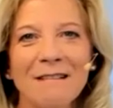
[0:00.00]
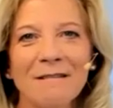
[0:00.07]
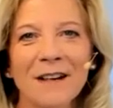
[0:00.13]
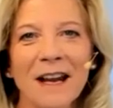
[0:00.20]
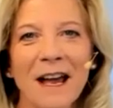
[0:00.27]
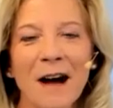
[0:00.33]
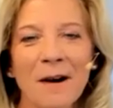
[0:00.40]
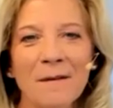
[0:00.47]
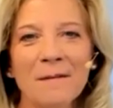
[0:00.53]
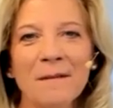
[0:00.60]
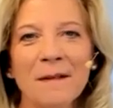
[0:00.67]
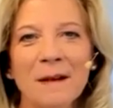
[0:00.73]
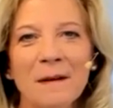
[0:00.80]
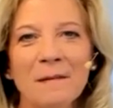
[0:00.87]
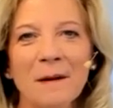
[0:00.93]
For now,
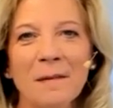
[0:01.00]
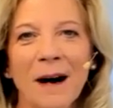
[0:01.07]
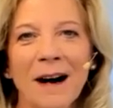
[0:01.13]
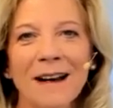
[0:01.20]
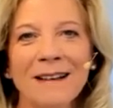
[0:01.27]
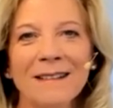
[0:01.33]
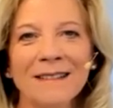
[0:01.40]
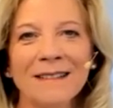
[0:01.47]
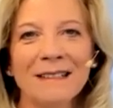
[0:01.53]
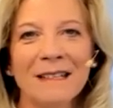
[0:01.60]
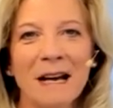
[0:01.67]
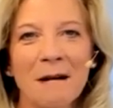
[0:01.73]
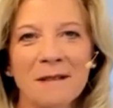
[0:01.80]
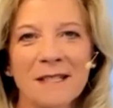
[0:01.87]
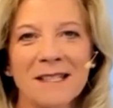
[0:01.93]
bye bye,
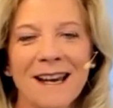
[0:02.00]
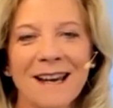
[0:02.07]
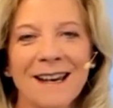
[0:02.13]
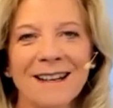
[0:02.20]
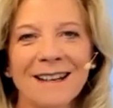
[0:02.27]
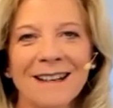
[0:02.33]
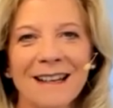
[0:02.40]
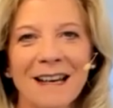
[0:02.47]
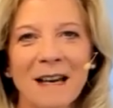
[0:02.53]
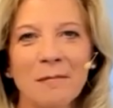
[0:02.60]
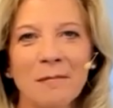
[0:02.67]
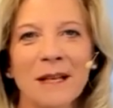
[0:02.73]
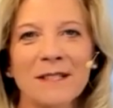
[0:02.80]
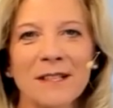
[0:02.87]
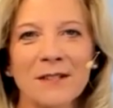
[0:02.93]
namaste, and
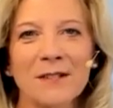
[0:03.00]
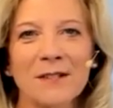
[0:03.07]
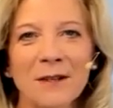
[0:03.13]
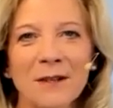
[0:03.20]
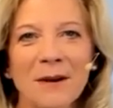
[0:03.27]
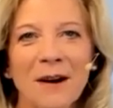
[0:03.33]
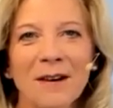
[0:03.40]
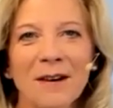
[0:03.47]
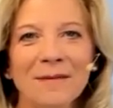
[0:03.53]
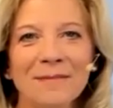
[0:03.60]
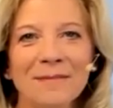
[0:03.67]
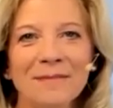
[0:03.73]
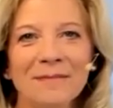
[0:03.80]
blessings to you all.